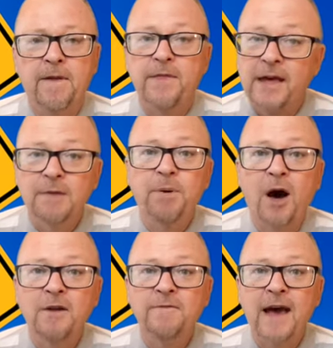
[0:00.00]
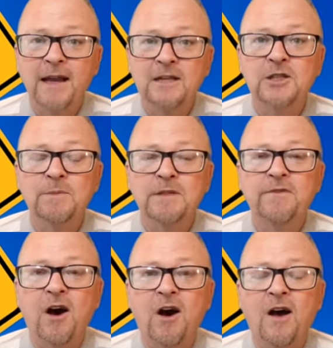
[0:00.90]
The other part of that, in terms of
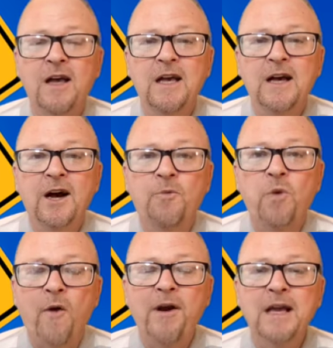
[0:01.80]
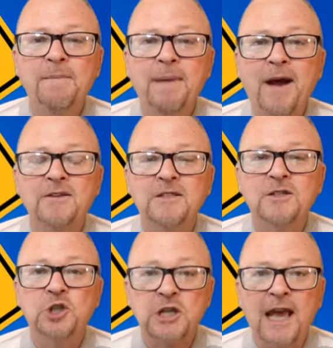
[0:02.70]
our worrying about
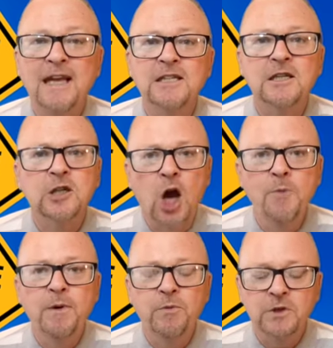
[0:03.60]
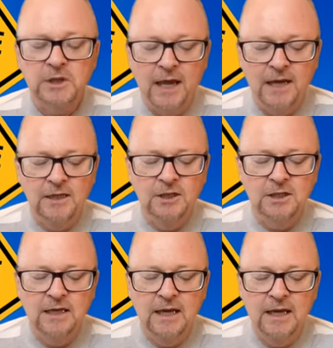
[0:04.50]
change and coping with
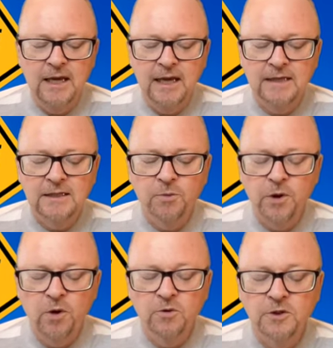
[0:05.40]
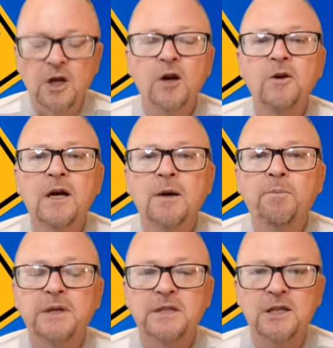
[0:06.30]
change, is that we also
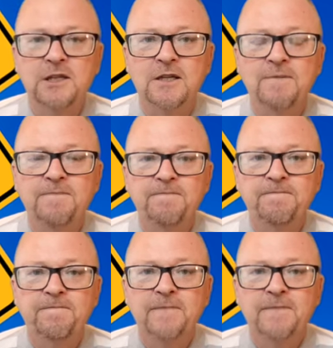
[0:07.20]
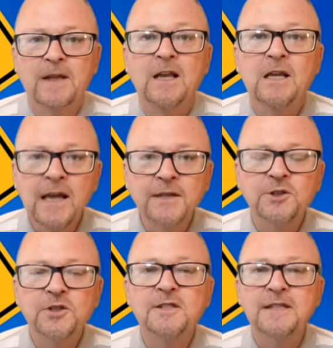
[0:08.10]
petition.
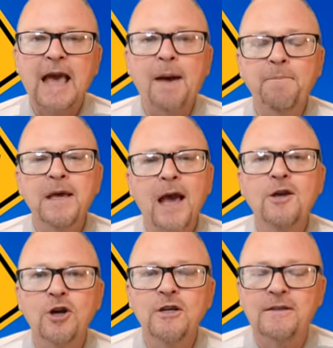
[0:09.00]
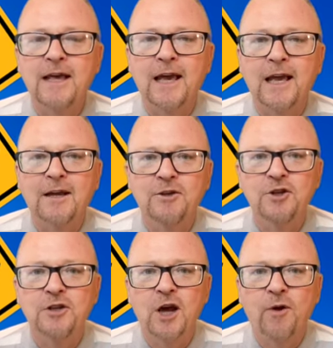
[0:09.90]
Lists can be a good thing,
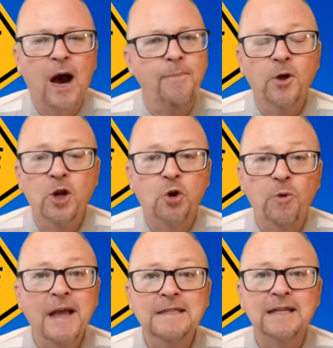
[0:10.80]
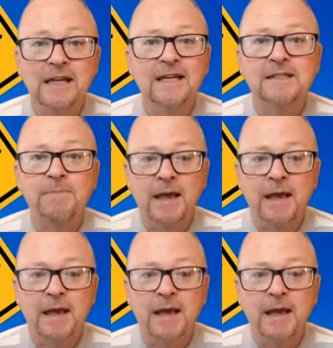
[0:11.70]
you know. I'm not a great list